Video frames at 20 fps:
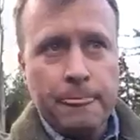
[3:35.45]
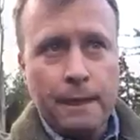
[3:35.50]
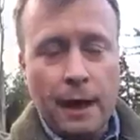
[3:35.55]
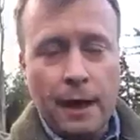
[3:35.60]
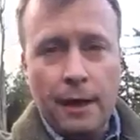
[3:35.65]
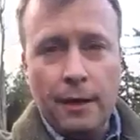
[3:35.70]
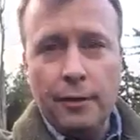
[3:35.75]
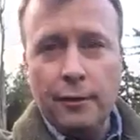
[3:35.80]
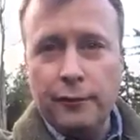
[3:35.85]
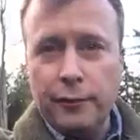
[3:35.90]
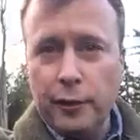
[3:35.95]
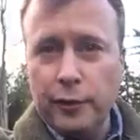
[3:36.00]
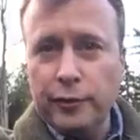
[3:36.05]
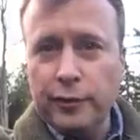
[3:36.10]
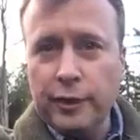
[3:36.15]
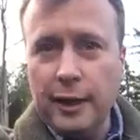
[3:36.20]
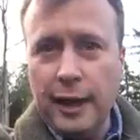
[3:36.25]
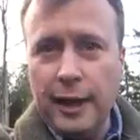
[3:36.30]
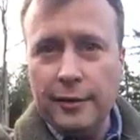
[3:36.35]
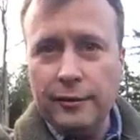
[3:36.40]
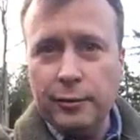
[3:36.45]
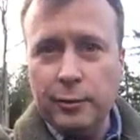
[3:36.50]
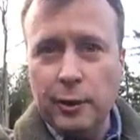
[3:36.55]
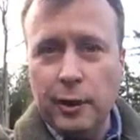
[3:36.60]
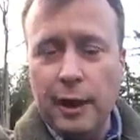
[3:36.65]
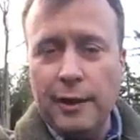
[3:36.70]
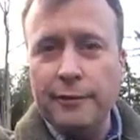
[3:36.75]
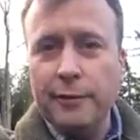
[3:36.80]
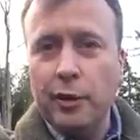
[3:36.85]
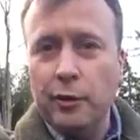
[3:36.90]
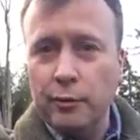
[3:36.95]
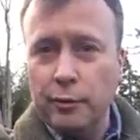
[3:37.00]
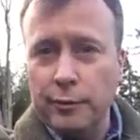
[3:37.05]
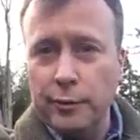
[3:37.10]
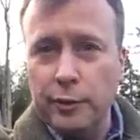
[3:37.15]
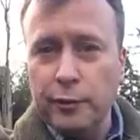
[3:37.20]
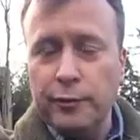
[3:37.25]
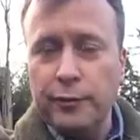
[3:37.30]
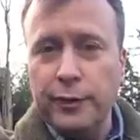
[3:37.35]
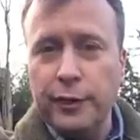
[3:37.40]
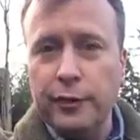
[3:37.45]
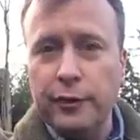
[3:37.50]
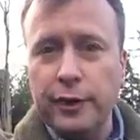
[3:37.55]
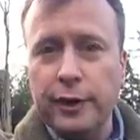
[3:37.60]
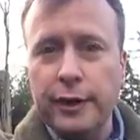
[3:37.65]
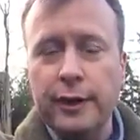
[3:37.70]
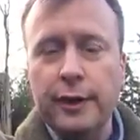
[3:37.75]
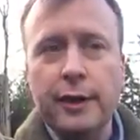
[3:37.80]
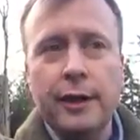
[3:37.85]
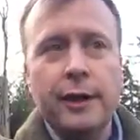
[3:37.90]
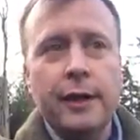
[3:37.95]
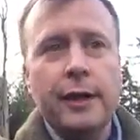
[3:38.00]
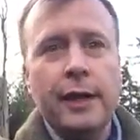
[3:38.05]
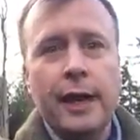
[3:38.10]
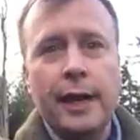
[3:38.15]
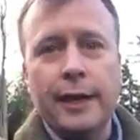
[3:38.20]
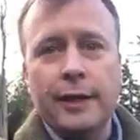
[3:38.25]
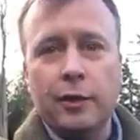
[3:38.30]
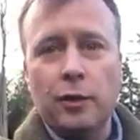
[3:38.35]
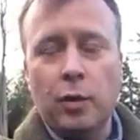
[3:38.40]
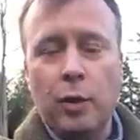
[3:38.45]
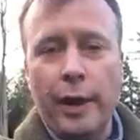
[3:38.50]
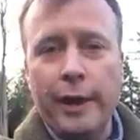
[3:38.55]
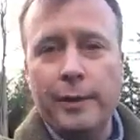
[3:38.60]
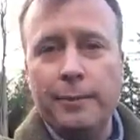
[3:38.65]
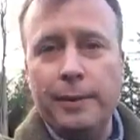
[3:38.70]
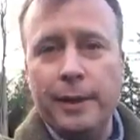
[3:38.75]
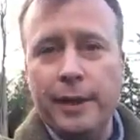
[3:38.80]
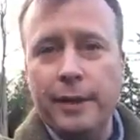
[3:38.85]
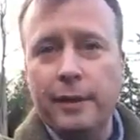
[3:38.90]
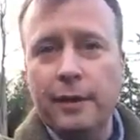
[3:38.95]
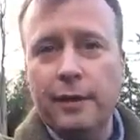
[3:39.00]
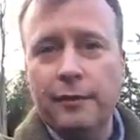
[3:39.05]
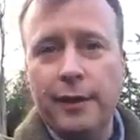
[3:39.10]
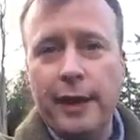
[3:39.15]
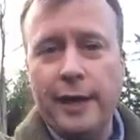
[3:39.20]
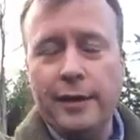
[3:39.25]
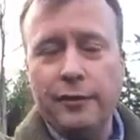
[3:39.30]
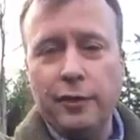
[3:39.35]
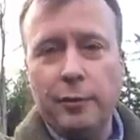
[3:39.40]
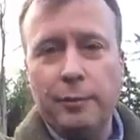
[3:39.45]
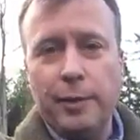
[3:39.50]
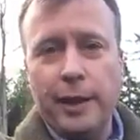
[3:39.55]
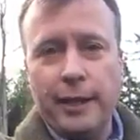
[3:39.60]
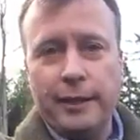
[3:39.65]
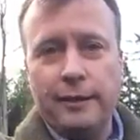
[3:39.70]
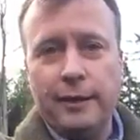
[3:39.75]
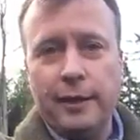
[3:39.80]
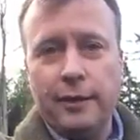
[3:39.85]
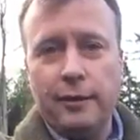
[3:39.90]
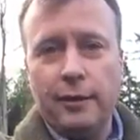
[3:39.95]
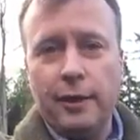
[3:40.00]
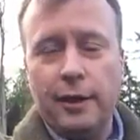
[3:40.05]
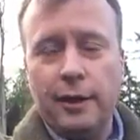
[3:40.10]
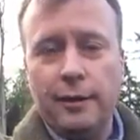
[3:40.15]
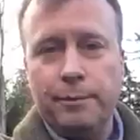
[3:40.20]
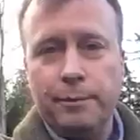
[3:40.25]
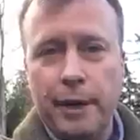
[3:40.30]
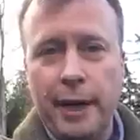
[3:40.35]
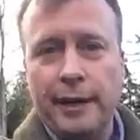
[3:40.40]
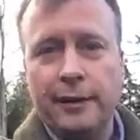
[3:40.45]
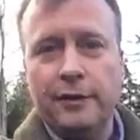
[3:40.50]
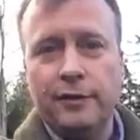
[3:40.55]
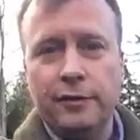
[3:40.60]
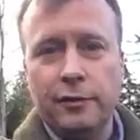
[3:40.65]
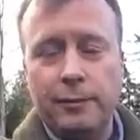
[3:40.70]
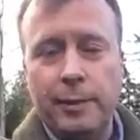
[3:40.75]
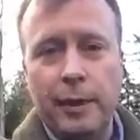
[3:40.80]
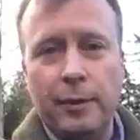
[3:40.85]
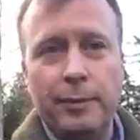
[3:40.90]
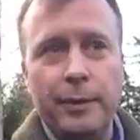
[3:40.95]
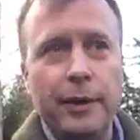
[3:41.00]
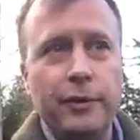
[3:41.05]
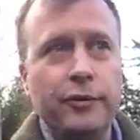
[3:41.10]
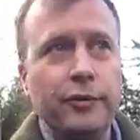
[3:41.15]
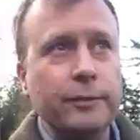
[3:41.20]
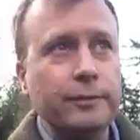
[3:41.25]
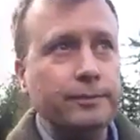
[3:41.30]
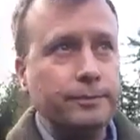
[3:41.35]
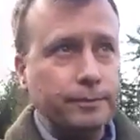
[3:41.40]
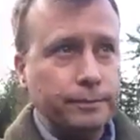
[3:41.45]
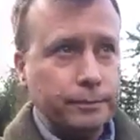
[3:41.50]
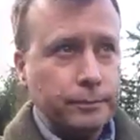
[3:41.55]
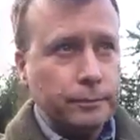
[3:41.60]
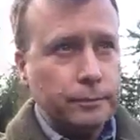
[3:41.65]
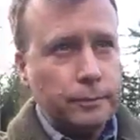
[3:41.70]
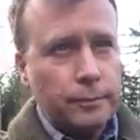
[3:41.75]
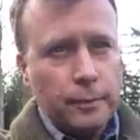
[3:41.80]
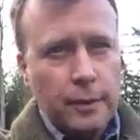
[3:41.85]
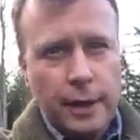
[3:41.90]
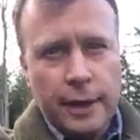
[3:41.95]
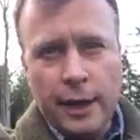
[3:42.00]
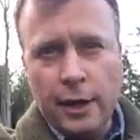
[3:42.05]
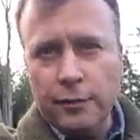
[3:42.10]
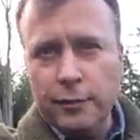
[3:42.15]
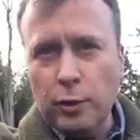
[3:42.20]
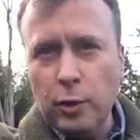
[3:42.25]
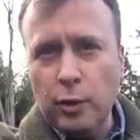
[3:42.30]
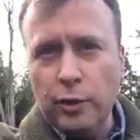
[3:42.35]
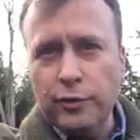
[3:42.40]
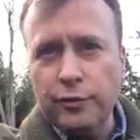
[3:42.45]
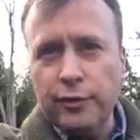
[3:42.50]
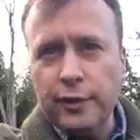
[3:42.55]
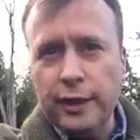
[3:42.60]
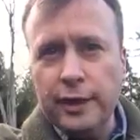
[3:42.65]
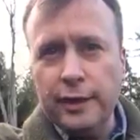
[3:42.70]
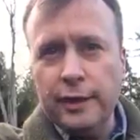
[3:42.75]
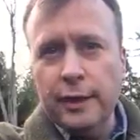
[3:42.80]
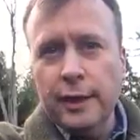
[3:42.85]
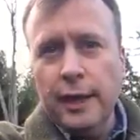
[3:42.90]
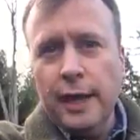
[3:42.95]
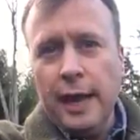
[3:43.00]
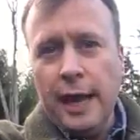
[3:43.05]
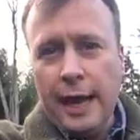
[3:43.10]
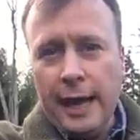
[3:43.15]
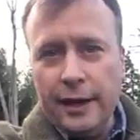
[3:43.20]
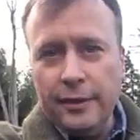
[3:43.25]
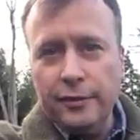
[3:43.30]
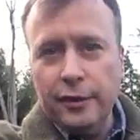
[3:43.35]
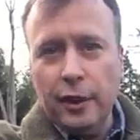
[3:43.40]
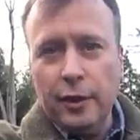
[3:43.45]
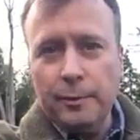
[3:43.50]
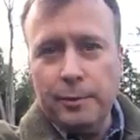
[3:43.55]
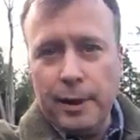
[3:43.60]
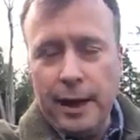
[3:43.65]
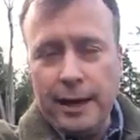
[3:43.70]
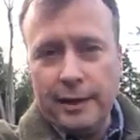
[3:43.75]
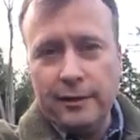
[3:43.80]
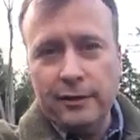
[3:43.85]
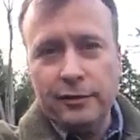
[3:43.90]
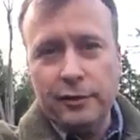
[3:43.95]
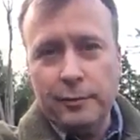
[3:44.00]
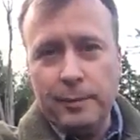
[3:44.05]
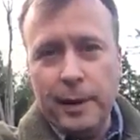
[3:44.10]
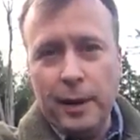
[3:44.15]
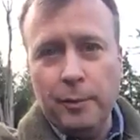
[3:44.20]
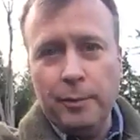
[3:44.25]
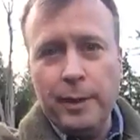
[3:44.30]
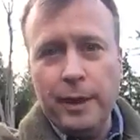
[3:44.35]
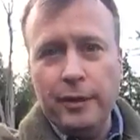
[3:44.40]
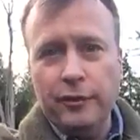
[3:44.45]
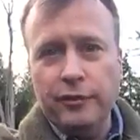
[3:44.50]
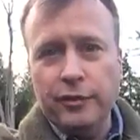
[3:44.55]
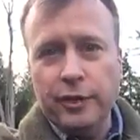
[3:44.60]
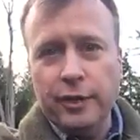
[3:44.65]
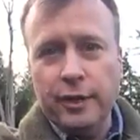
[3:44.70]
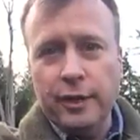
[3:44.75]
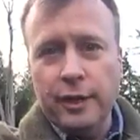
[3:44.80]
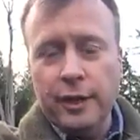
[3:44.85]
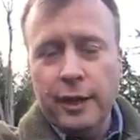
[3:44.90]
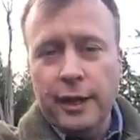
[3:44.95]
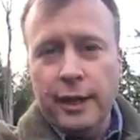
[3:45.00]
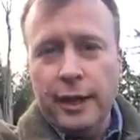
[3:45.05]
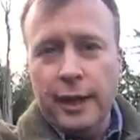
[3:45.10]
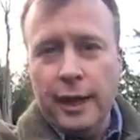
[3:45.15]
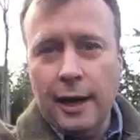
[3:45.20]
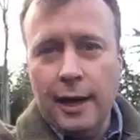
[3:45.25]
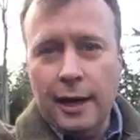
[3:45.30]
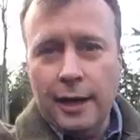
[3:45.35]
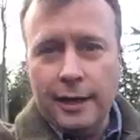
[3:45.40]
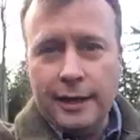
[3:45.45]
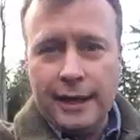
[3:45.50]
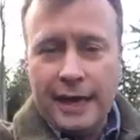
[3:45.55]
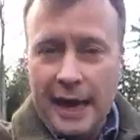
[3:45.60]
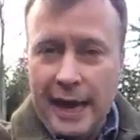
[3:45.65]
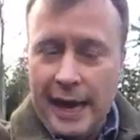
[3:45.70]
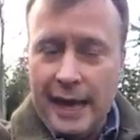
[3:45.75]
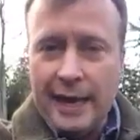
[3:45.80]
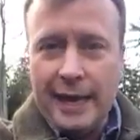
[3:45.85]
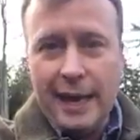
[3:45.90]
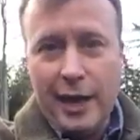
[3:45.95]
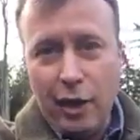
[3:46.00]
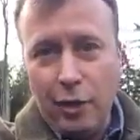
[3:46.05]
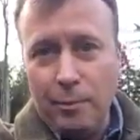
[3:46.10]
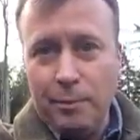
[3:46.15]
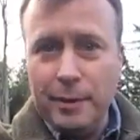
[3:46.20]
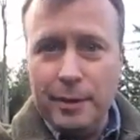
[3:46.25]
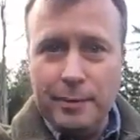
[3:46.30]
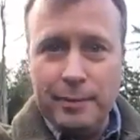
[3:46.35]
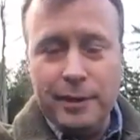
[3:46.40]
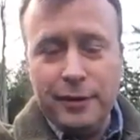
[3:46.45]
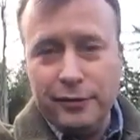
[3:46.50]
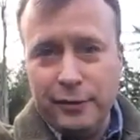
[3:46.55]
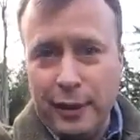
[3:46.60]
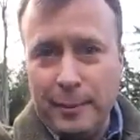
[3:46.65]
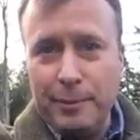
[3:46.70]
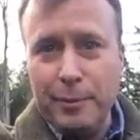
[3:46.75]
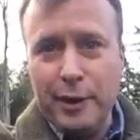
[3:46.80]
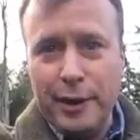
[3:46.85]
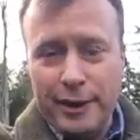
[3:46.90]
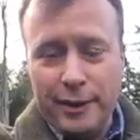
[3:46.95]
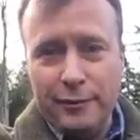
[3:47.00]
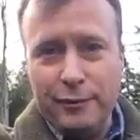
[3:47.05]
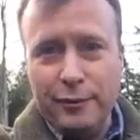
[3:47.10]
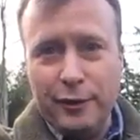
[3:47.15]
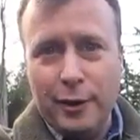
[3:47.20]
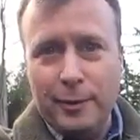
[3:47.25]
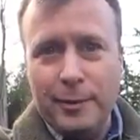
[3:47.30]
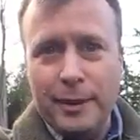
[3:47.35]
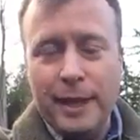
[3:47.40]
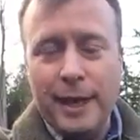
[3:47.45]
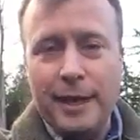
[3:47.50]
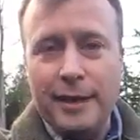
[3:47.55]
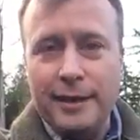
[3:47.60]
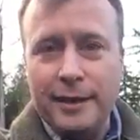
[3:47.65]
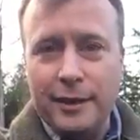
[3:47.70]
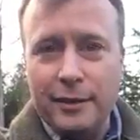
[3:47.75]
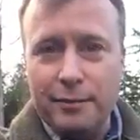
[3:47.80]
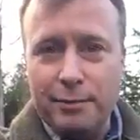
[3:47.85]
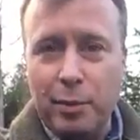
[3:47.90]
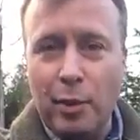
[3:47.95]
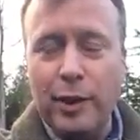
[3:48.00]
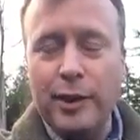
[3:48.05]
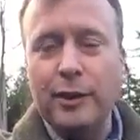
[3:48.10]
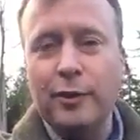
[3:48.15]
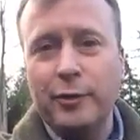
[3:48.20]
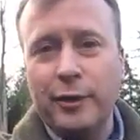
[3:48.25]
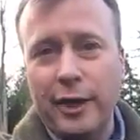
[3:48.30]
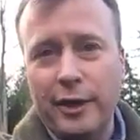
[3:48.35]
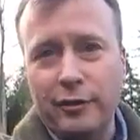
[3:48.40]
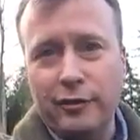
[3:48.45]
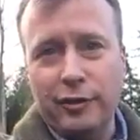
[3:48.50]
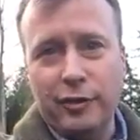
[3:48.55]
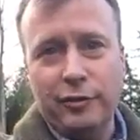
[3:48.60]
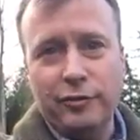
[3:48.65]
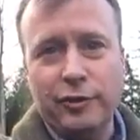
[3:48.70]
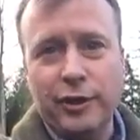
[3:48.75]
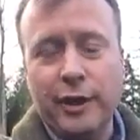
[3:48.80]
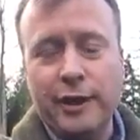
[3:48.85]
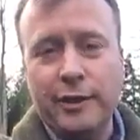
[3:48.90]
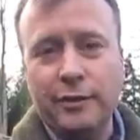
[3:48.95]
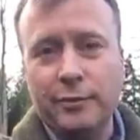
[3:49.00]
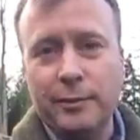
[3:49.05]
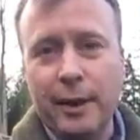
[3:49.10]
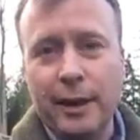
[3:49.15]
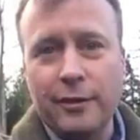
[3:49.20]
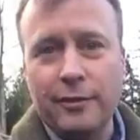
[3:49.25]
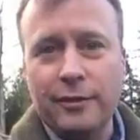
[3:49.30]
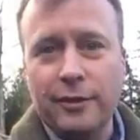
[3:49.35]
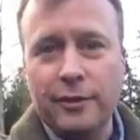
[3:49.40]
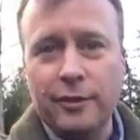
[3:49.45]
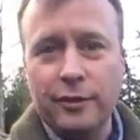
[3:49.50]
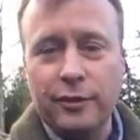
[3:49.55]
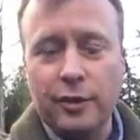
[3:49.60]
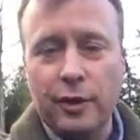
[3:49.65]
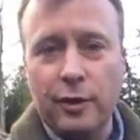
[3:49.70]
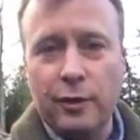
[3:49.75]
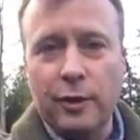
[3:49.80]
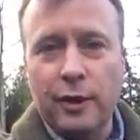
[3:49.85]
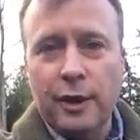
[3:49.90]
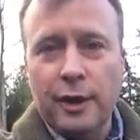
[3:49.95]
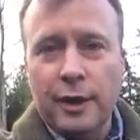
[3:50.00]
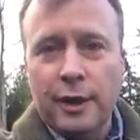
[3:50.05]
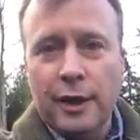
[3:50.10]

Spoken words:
the first class will have an overview of theory and quite a bit of hands-on practice of palpation. Now, of course, the hands-on practice of palpation can't help but be separated from the idea of point location in Chinese medicine. So